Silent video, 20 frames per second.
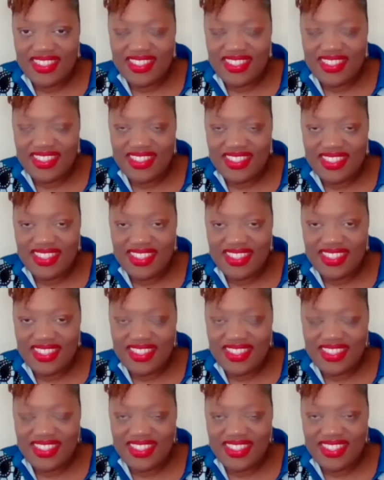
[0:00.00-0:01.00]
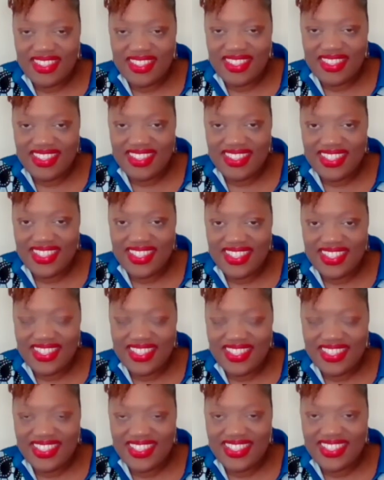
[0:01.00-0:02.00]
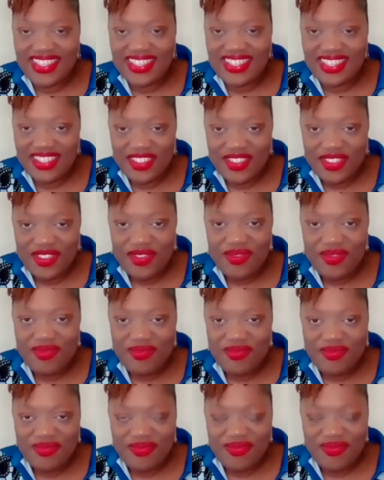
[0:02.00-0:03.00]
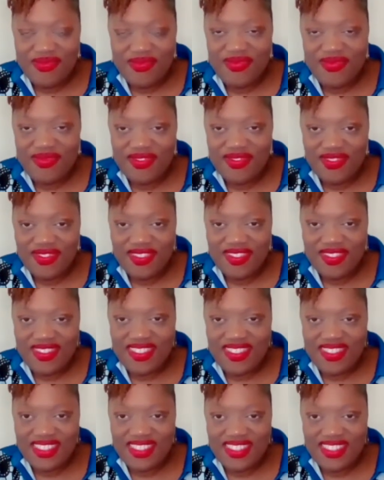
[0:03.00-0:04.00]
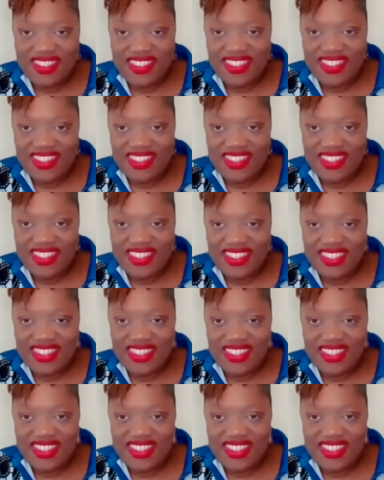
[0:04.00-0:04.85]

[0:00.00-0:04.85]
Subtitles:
(not speaking)